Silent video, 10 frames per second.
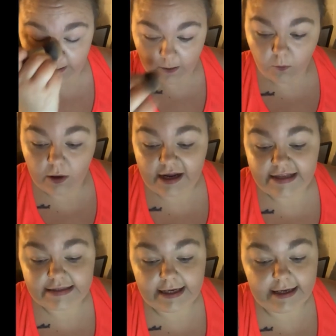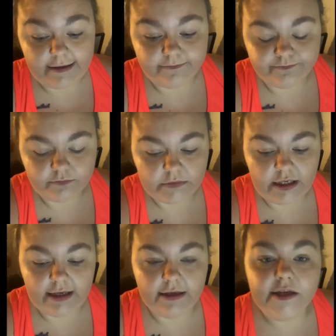what I did
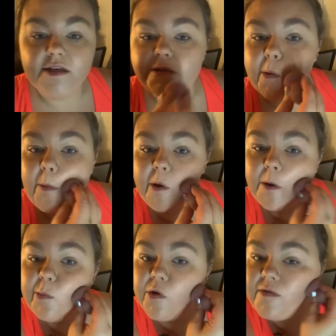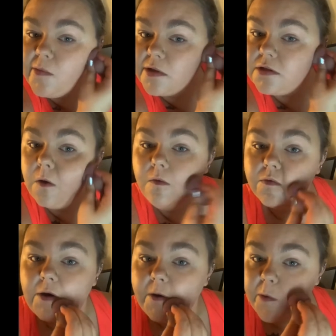is, when her movie was over,